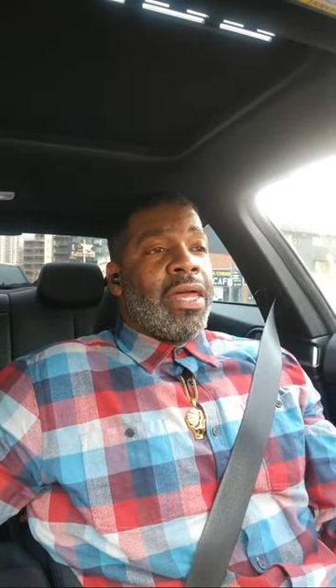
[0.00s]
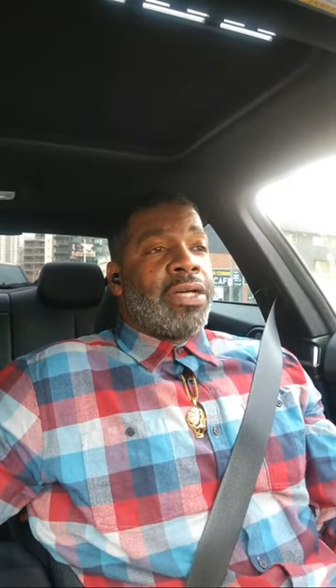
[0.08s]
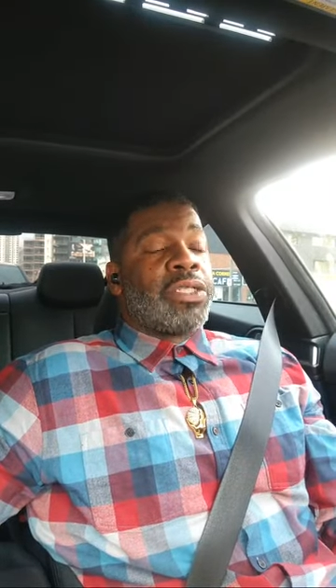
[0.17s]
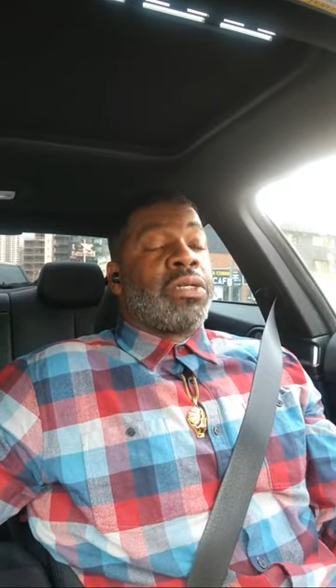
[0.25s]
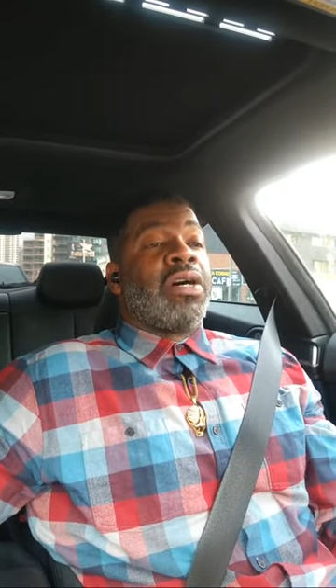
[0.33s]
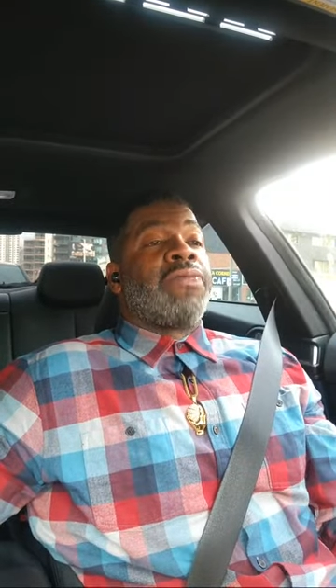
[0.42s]

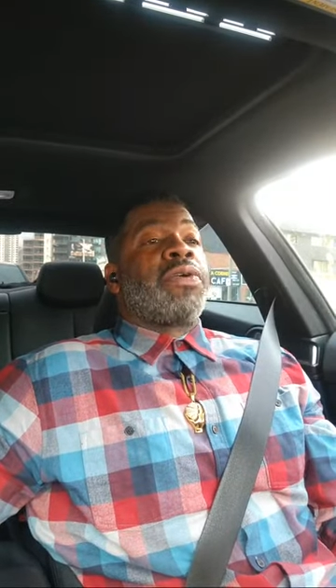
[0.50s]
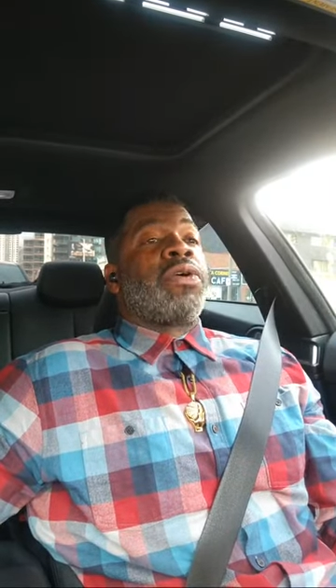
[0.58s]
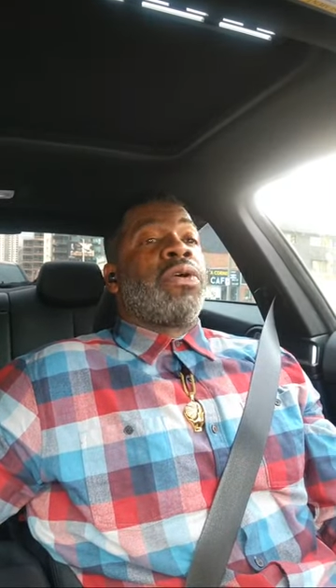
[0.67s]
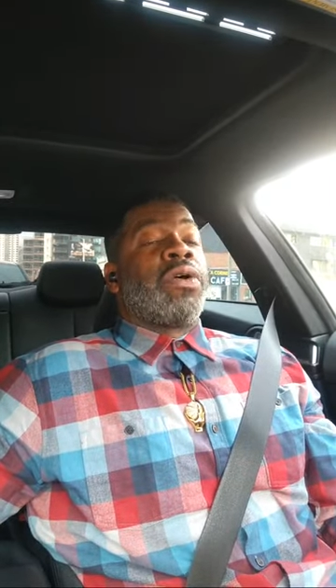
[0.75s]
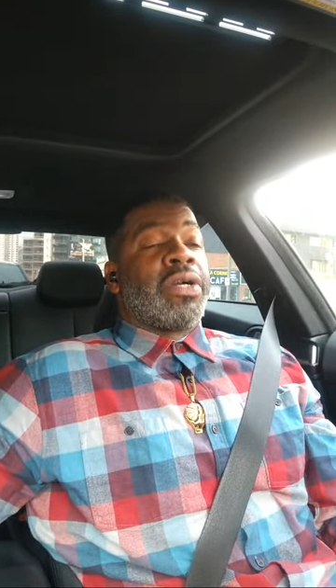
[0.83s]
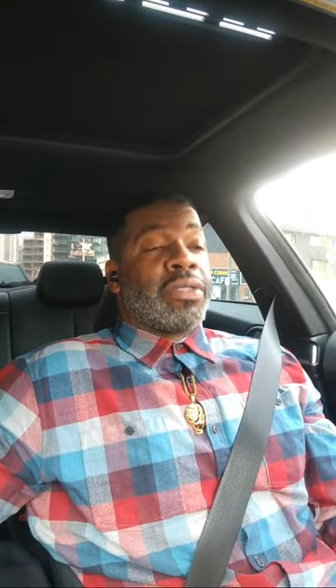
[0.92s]
So of
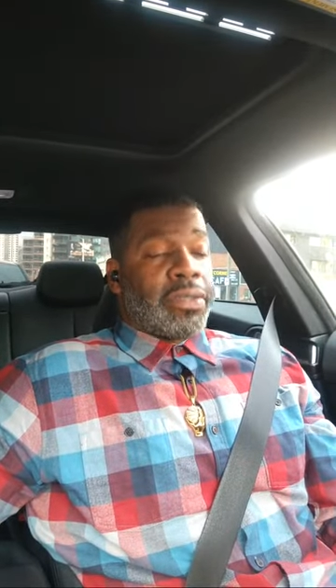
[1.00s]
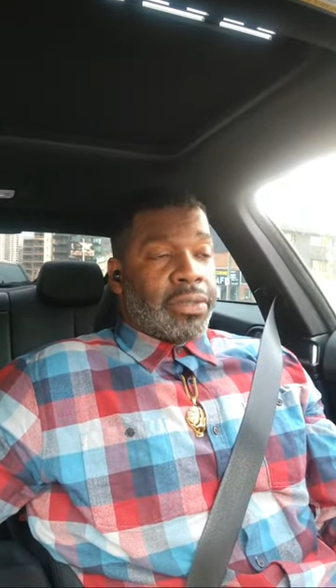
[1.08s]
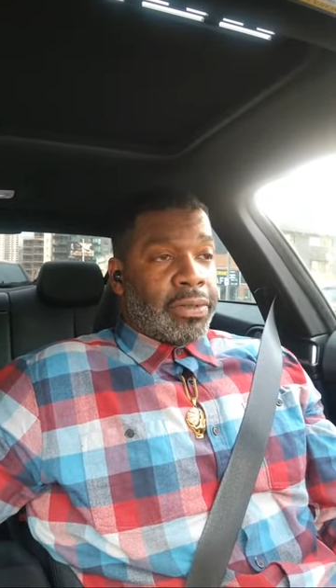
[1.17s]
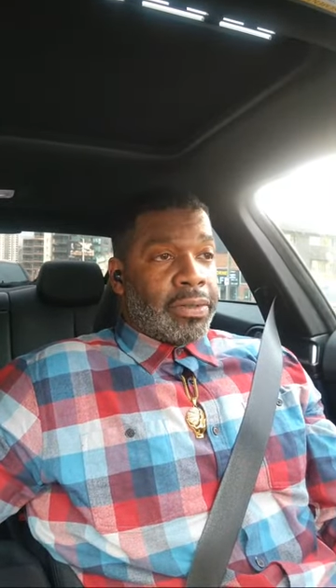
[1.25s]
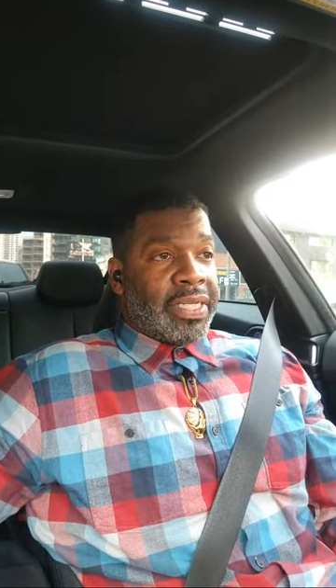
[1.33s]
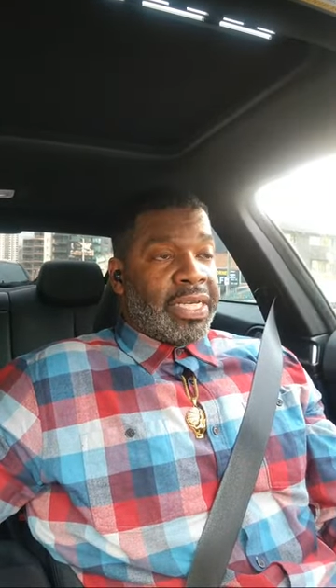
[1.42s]

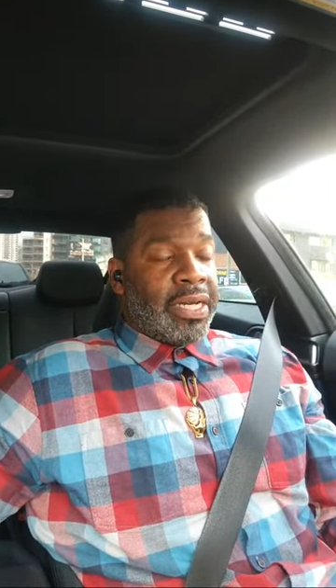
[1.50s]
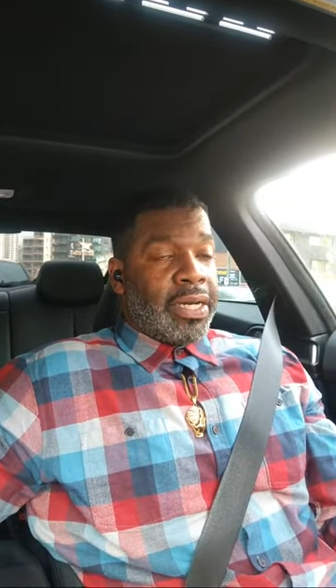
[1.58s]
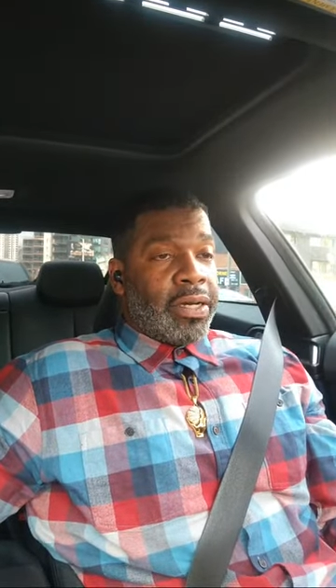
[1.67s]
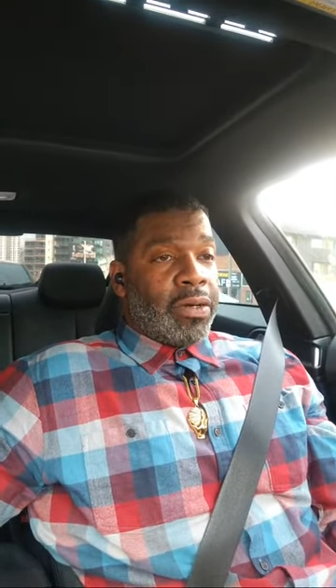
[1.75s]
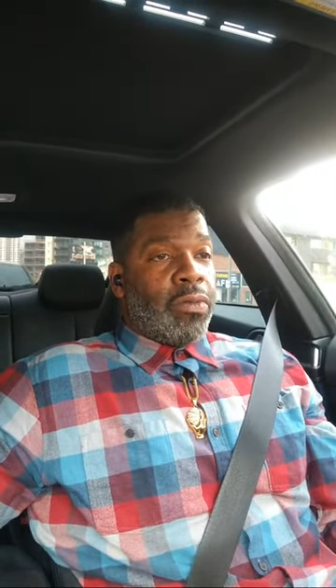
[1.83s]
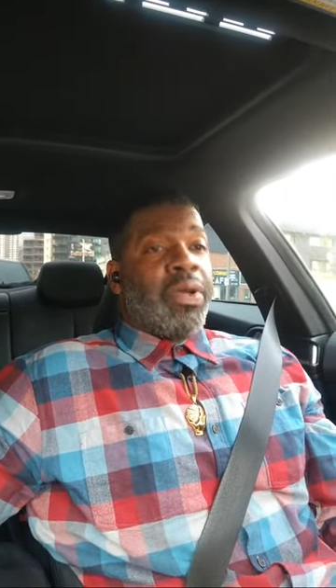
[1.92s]
course,
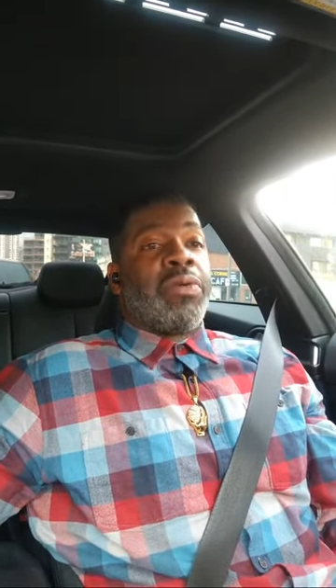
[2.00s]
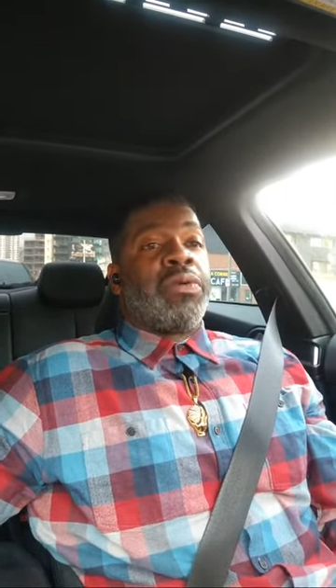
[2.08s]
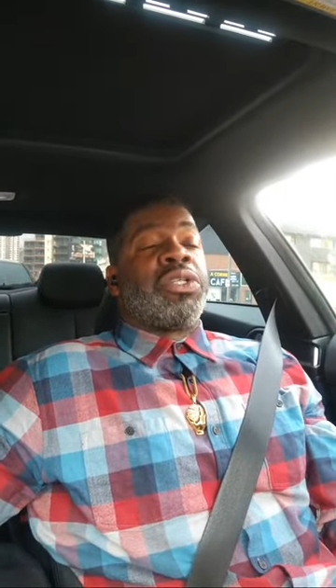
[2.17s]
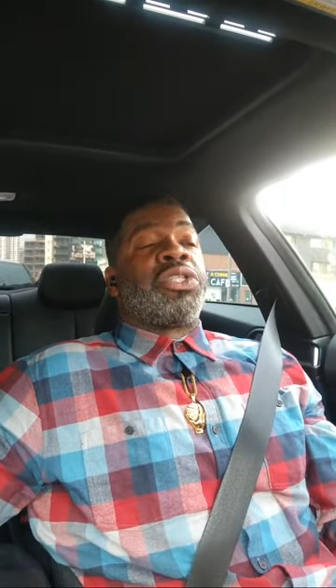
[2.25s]
we will